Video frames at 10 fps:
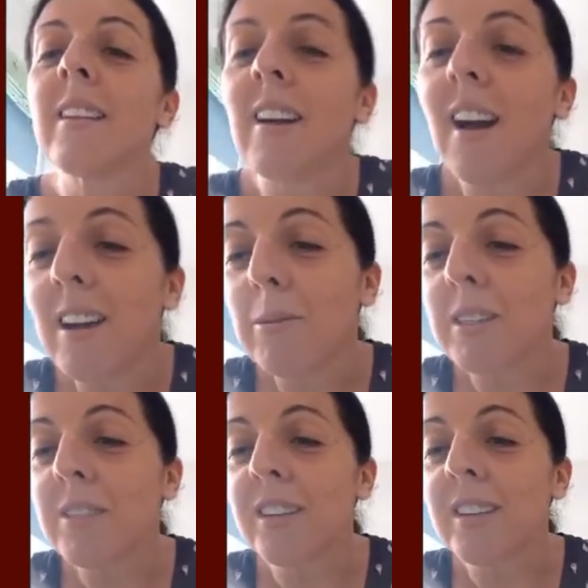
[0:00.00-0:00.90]
The tire
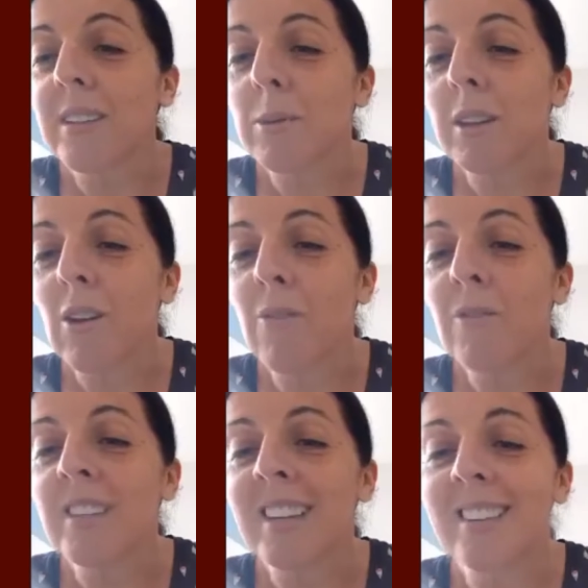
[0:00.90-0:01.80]
was fixed with
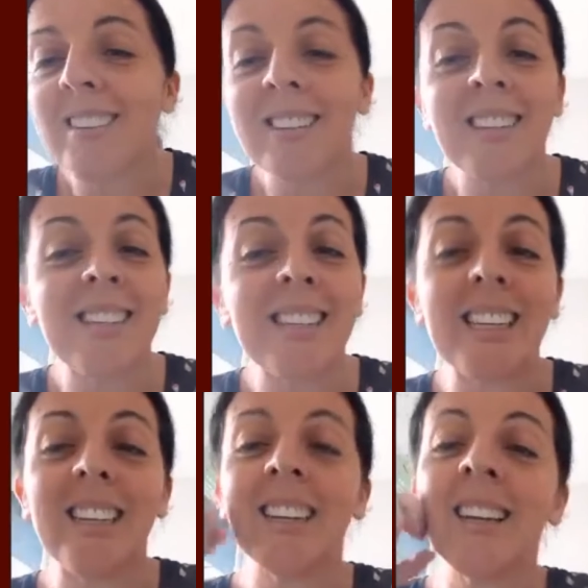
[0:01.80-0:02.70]
conversation and
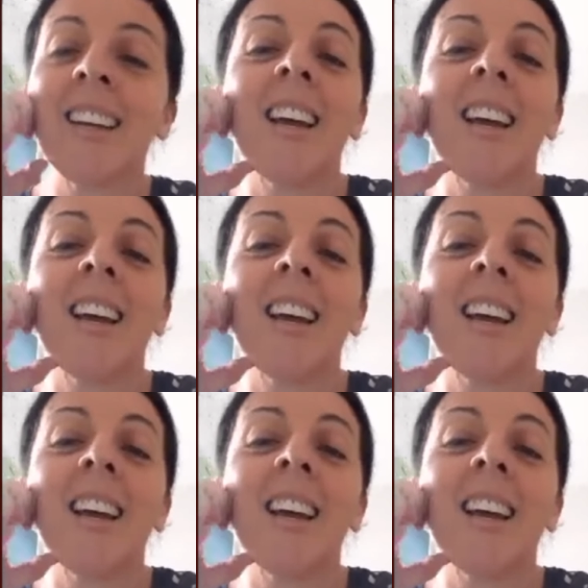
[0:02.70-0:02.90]
tea,